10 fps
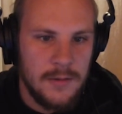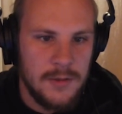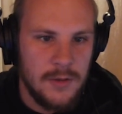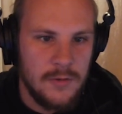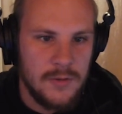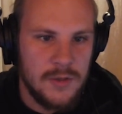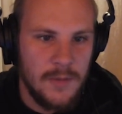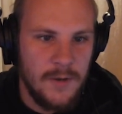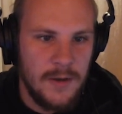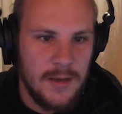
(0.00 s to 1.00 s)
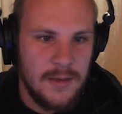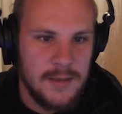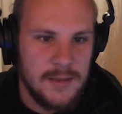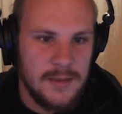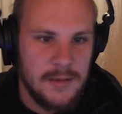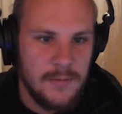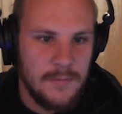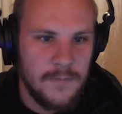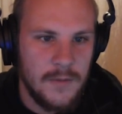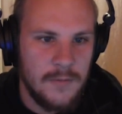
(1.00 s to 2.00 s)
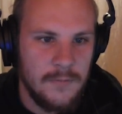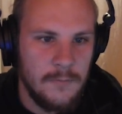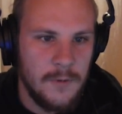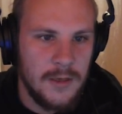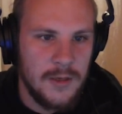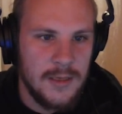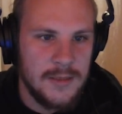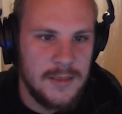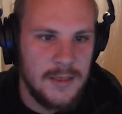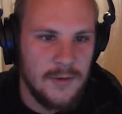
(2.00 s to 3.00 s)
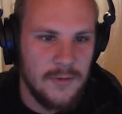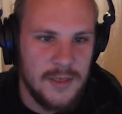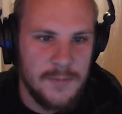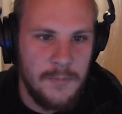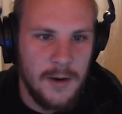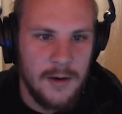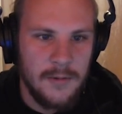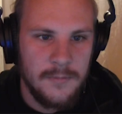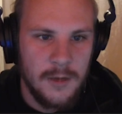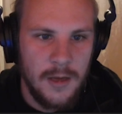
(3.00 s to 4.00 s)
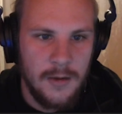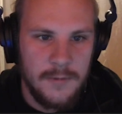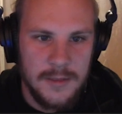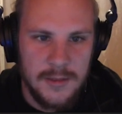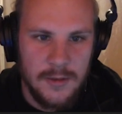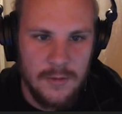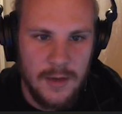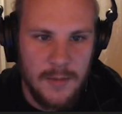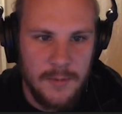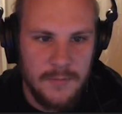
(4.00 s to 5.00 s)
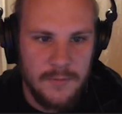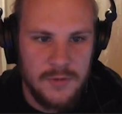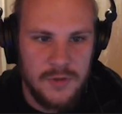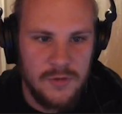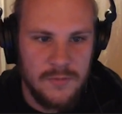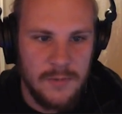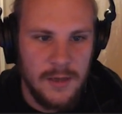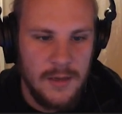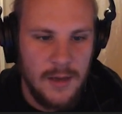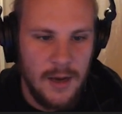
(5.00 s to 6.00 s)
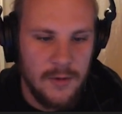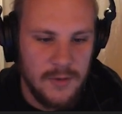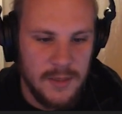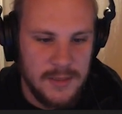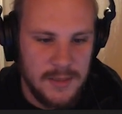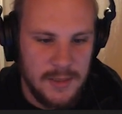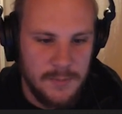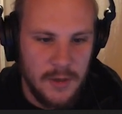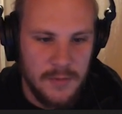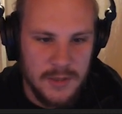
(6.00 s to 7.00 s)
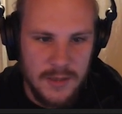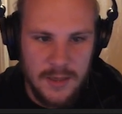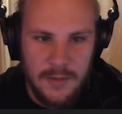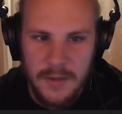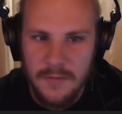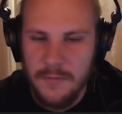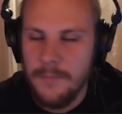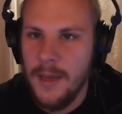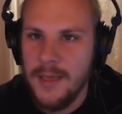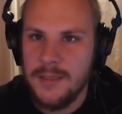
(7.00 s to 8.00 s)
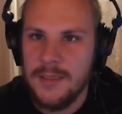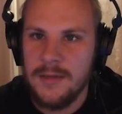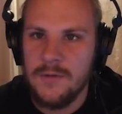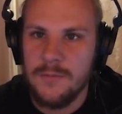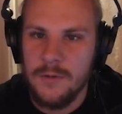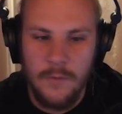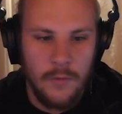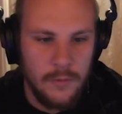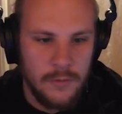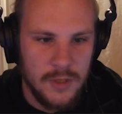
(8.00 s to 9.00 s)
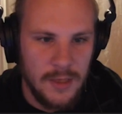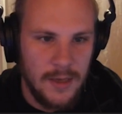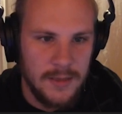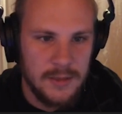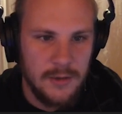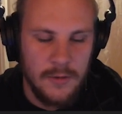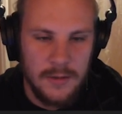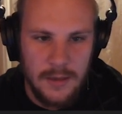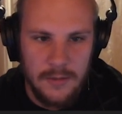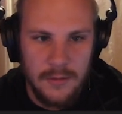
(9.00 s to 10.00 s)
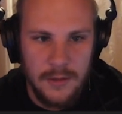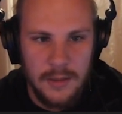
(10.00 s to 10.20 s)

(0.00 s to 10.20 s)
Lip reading: So something like this, one, you can see it on this bar, which I don't like, but if you zoom out, you can see it becomes a little bit of a mess in terms of all those lines going down.